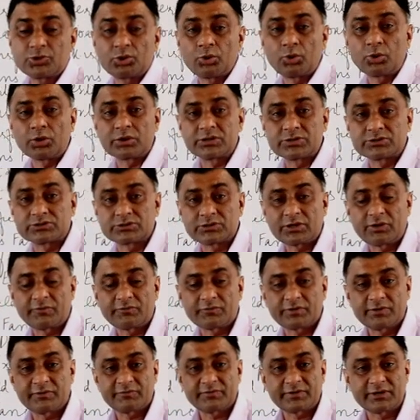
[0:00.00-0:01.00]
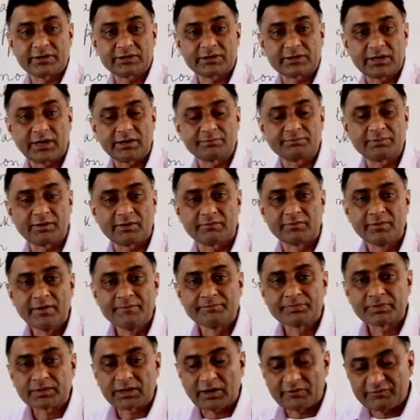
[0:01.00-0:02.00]
slogans of different type
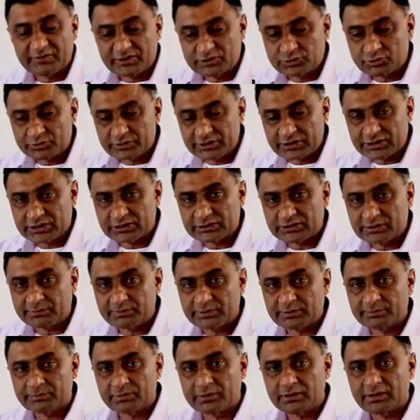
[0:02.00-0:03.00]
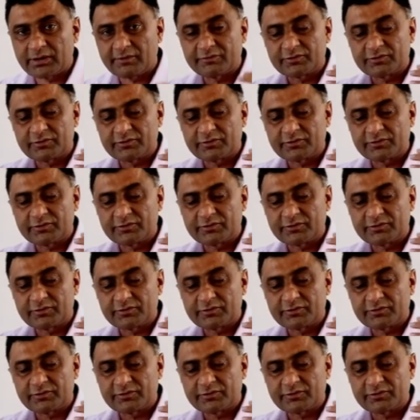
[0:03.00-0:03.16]
of educating the people,